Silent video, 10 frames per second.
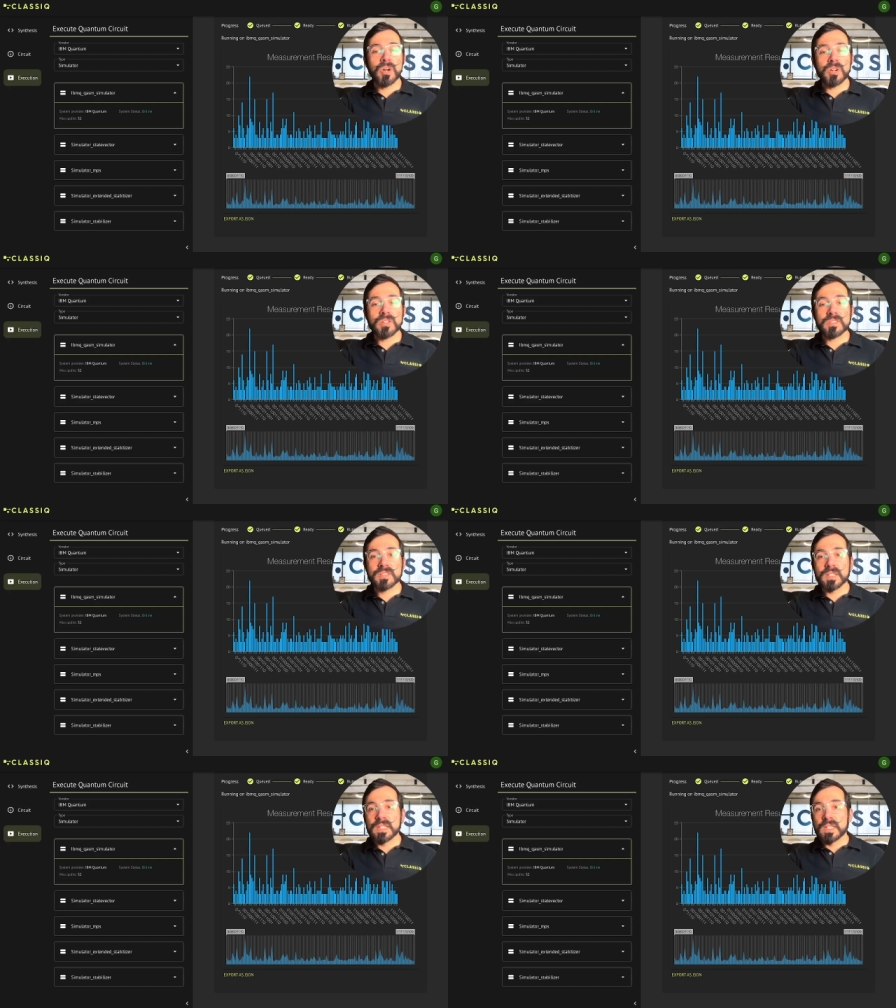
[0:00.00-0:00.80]

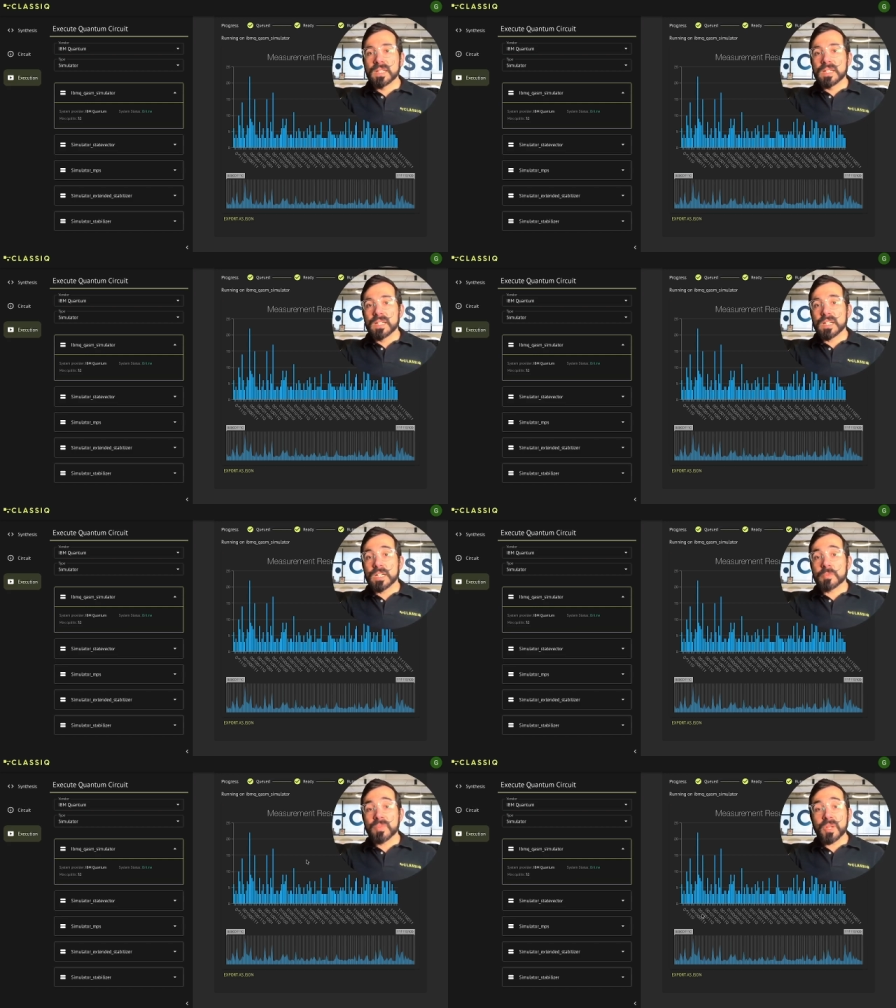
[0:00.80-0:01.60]
bars.
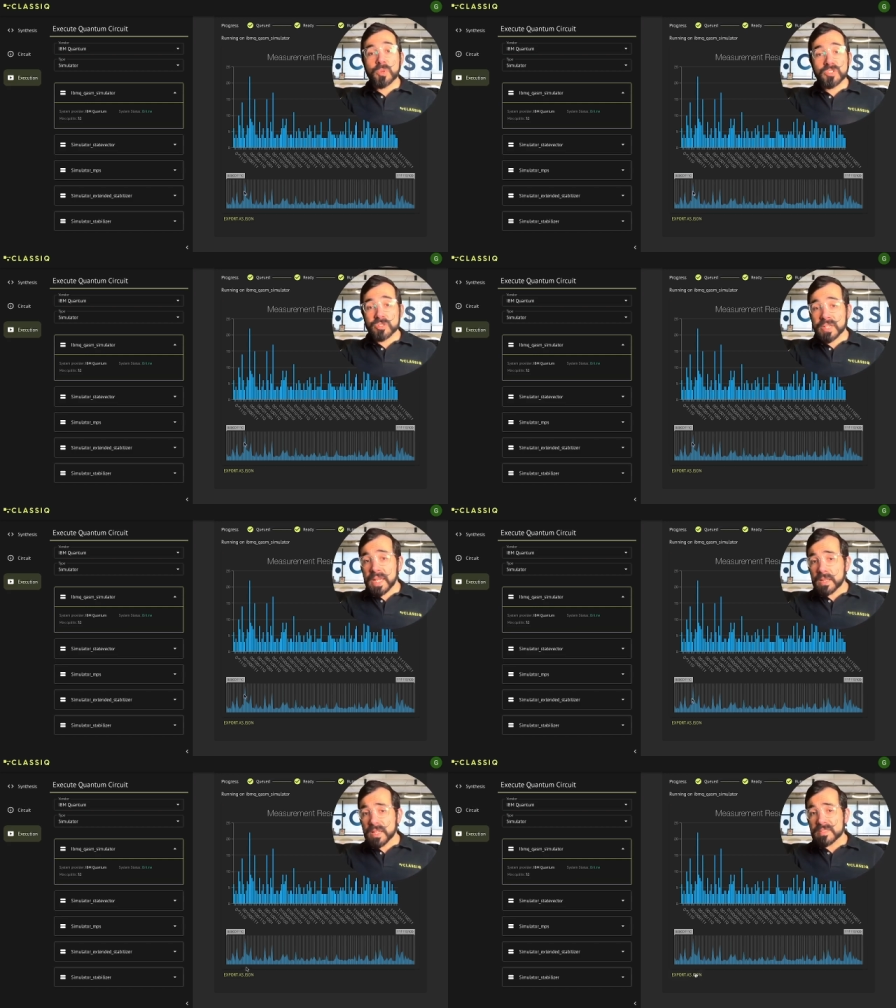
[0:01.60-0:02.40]
Um, and once you're done
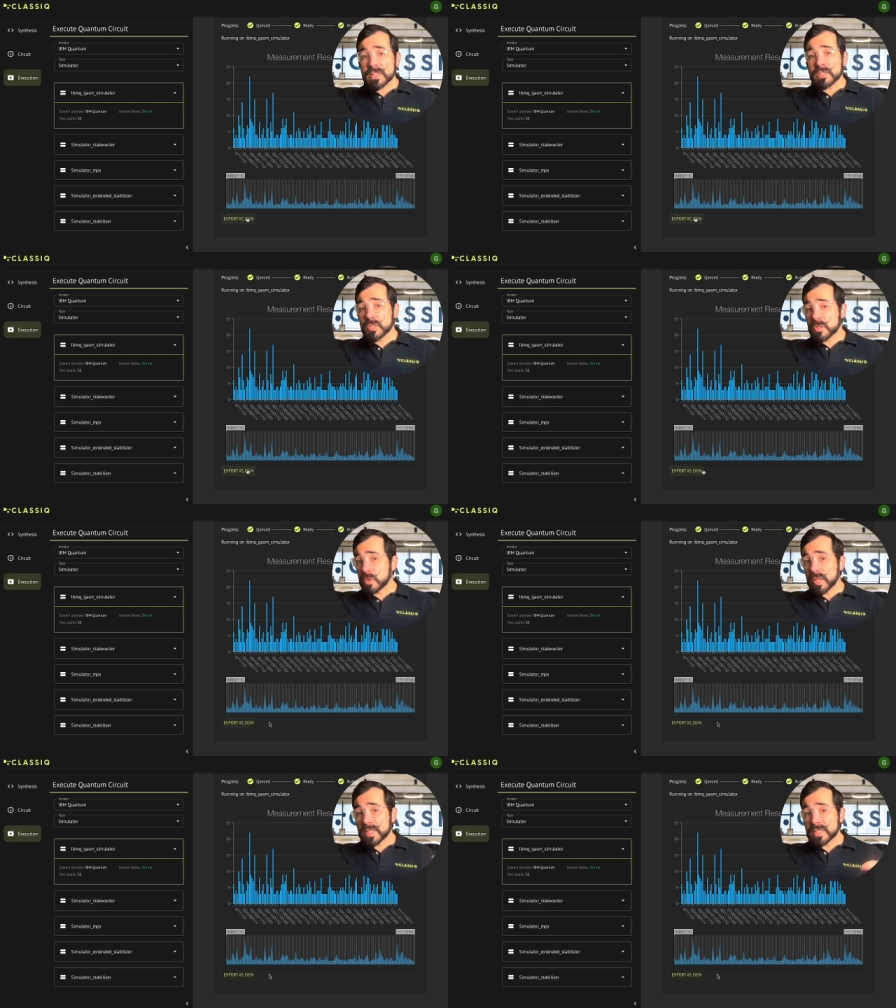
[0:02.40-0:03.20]
analyzing it, you can
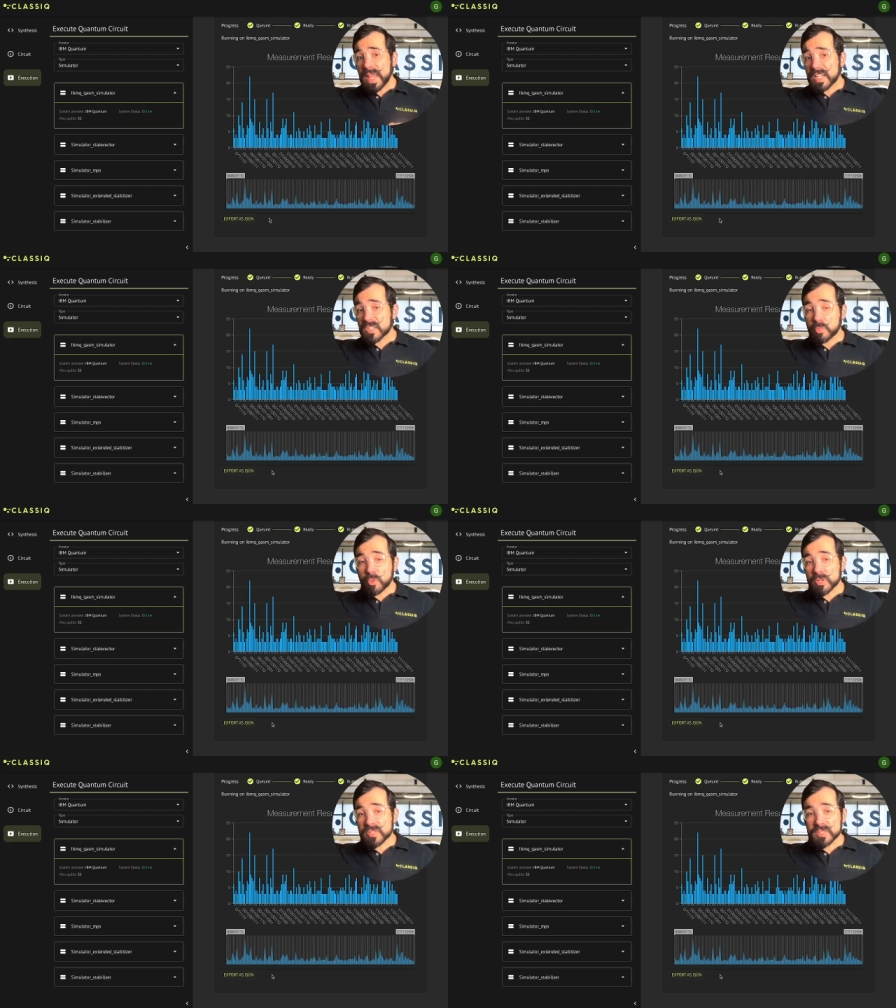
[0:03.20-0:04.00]
go ahead and
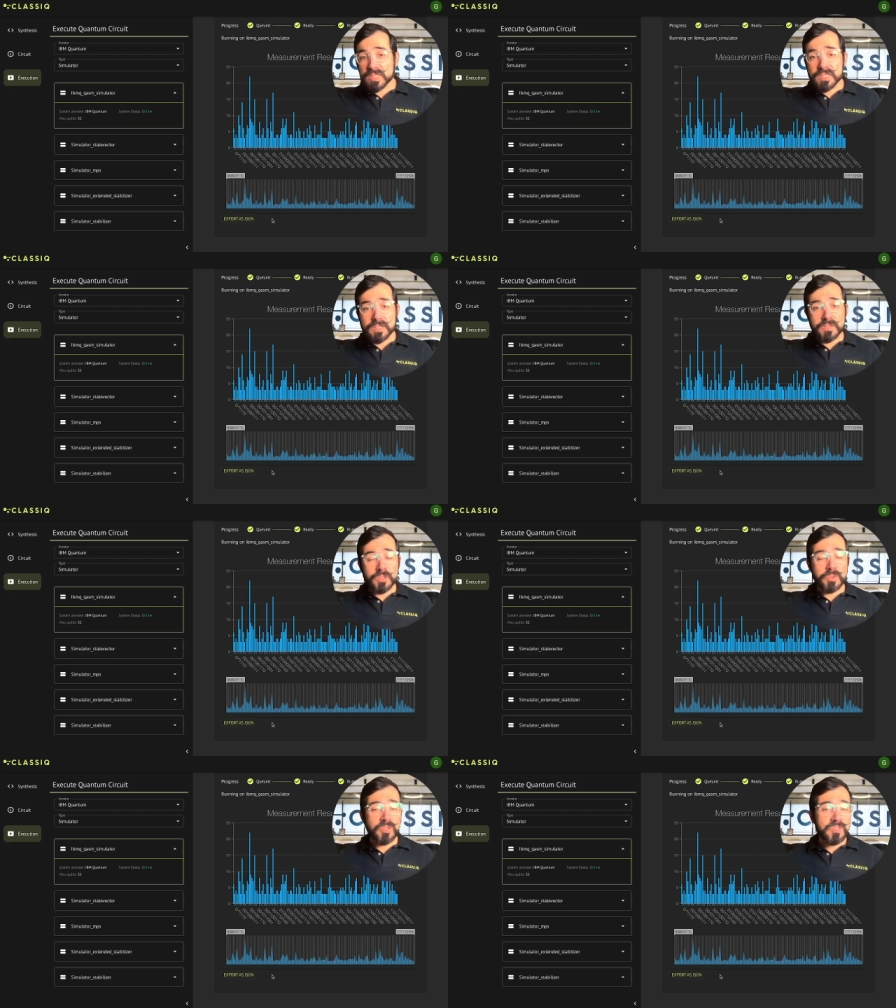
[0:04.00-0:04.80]
export uh,
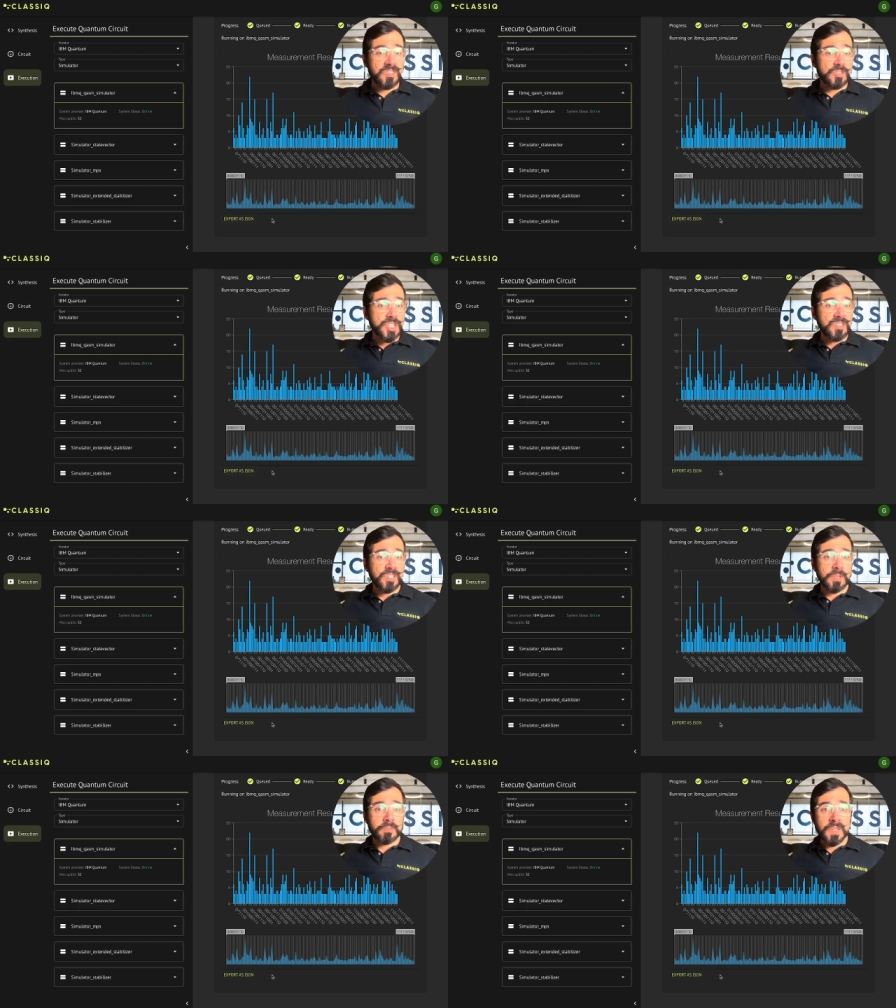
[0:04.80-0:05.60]
your results as a
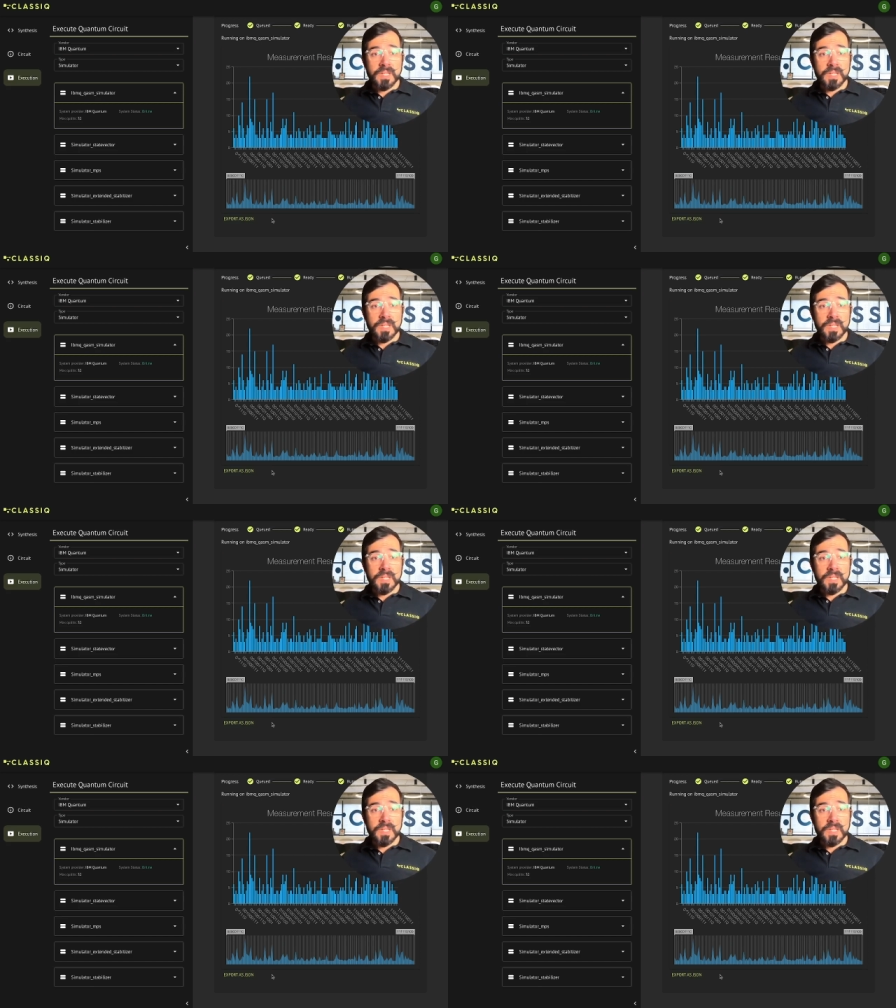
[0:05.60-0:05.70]
JSON.